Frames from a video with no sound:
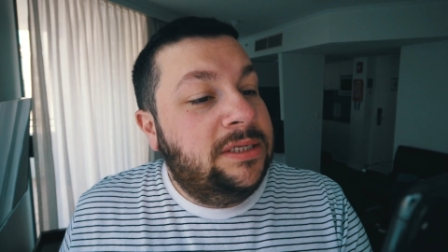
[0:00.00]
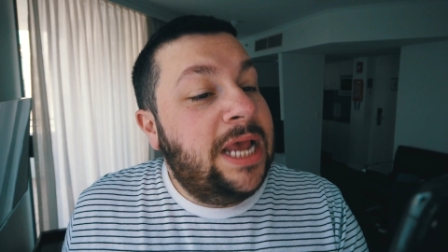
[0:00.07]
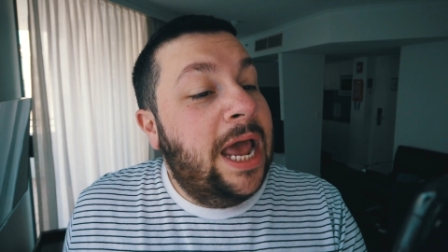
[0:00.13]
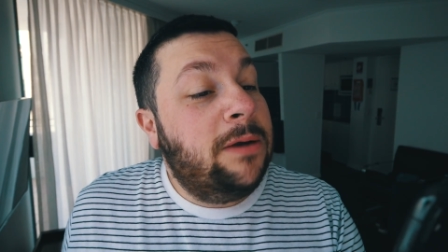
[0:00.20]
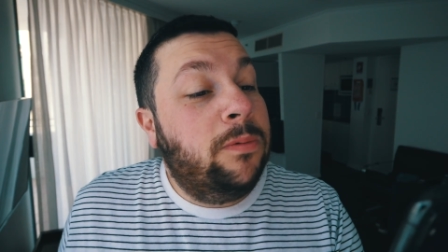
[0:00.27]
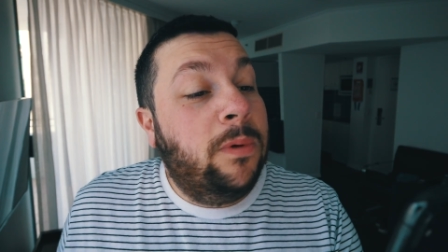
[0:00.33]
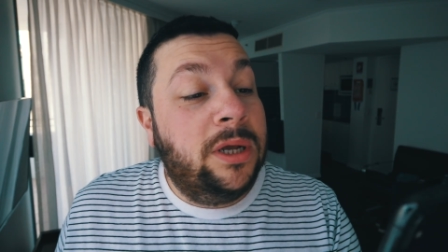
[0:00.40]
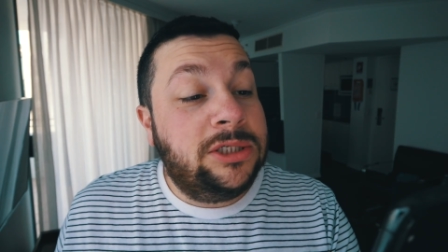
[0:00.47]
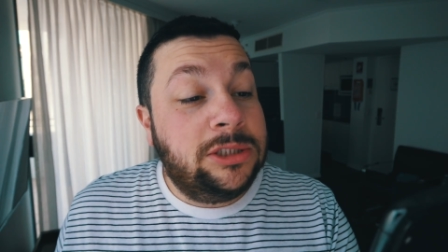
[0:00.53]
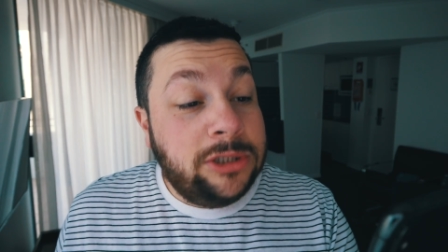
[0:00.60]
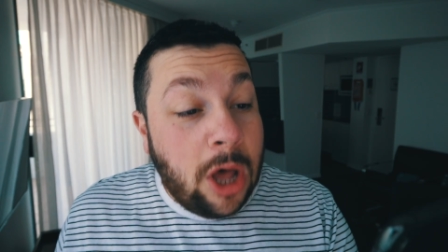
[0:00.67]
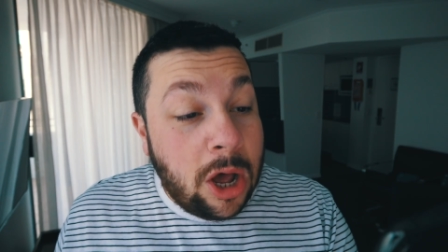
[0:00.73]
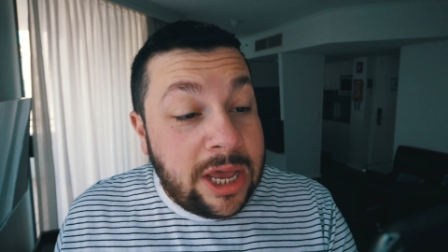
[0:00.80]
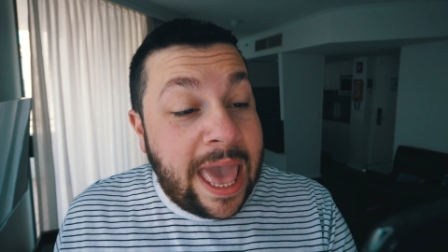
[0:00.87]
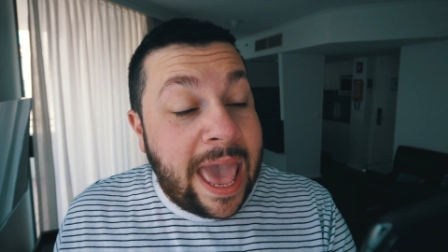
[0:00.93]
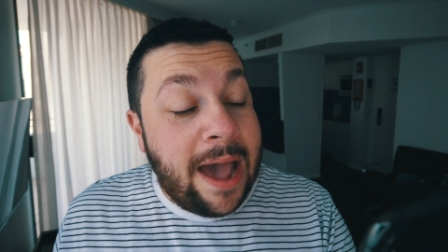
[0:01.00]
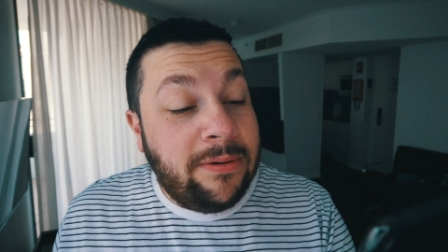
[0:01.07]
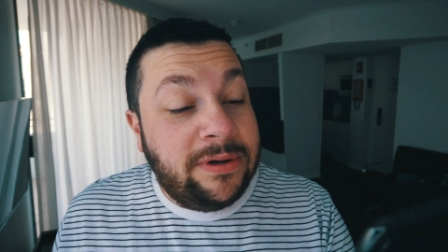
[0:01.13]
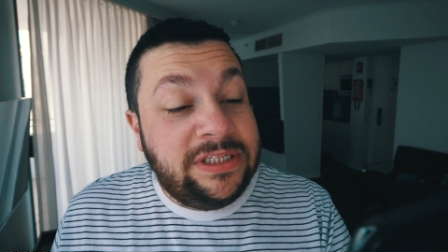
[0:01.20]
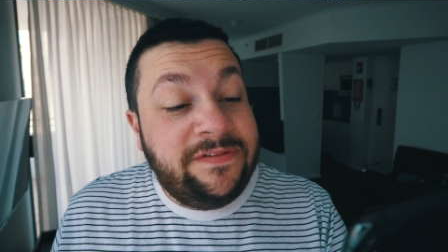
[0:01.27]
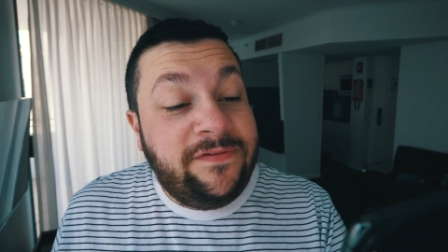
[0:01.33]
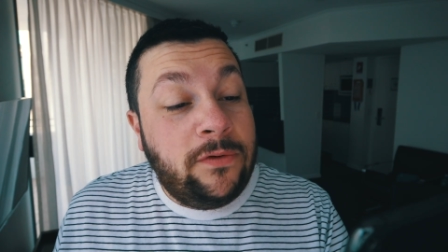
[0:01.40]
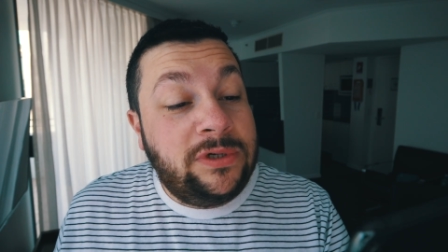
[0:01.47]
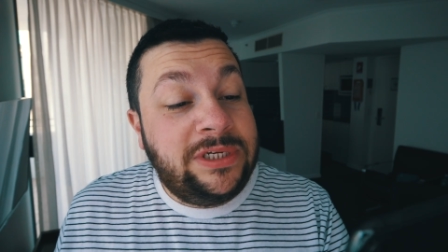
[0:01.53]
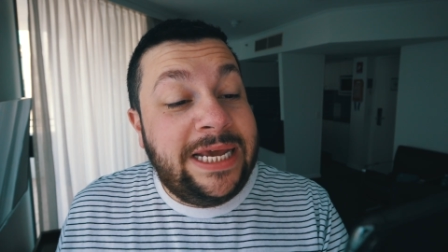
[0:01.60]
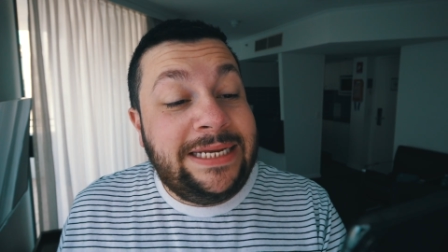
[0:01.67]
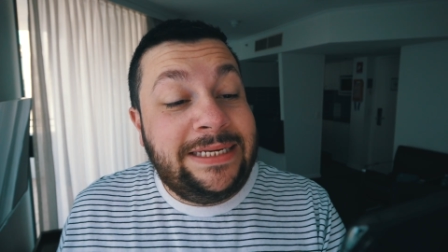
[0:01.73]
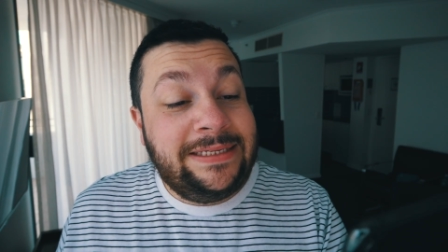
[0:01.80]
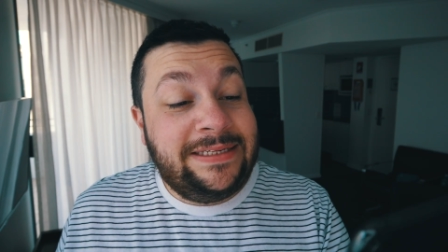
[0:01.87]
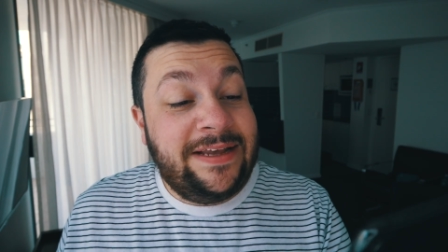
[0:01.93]
Dad worked long hours,
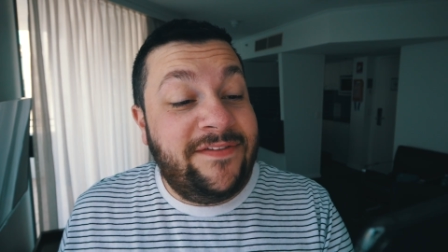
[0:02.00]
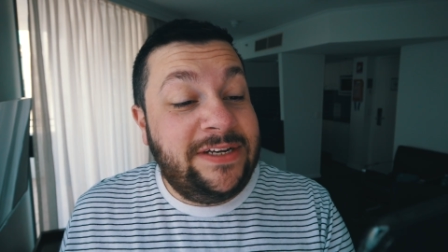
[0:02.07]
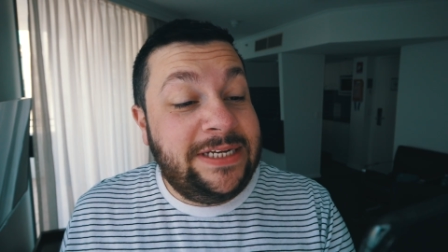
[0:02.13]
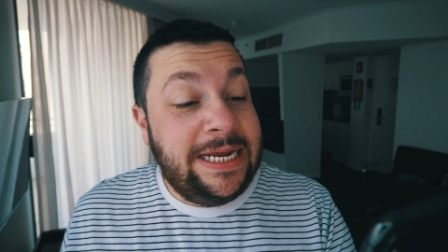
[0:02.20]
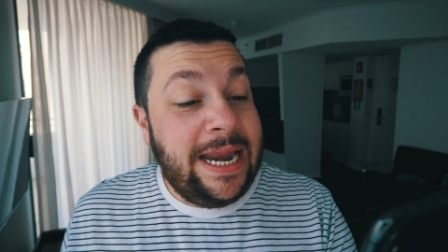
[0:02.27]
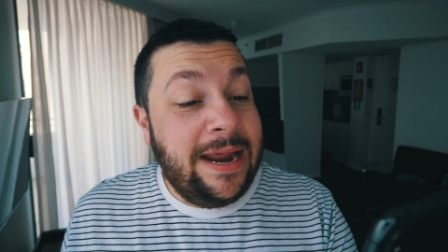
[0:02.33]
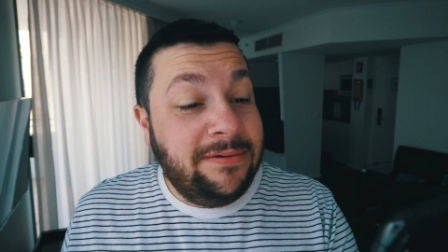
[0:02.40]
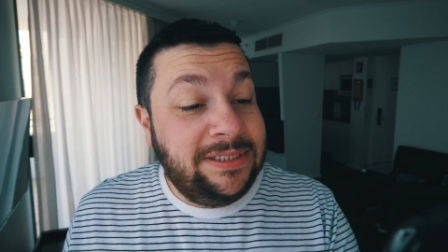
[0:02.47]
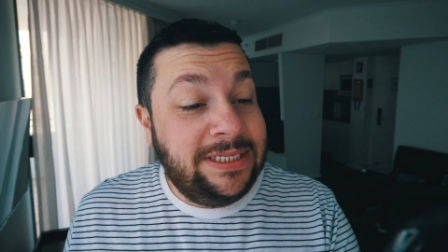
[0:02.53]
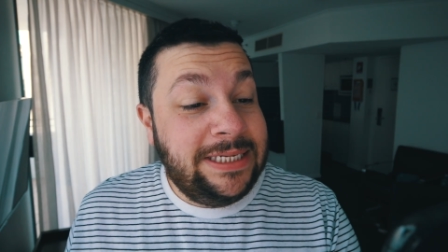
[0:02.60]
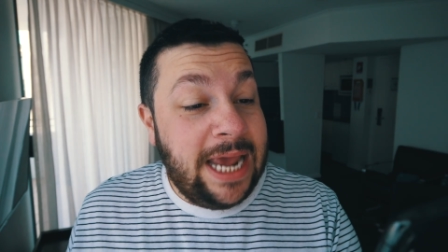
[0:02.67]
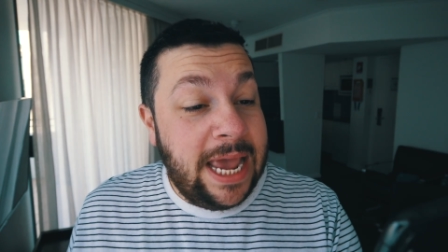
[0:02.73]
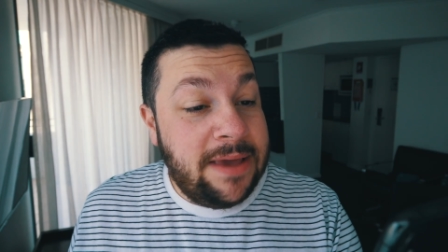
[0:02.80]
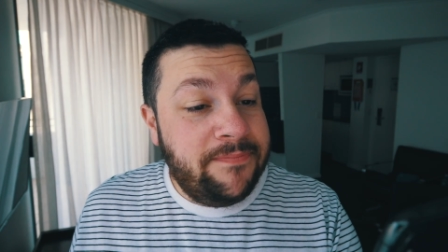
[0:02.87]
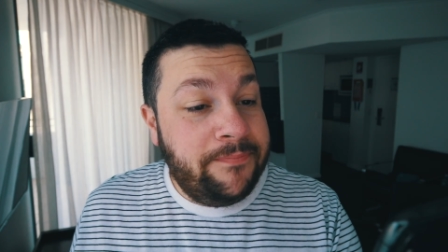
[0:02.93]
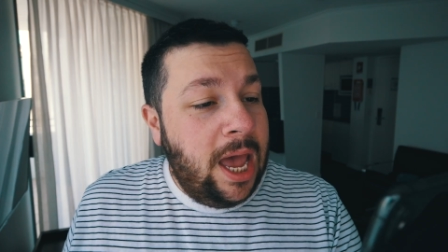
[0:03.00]
14 to 17 hours a day.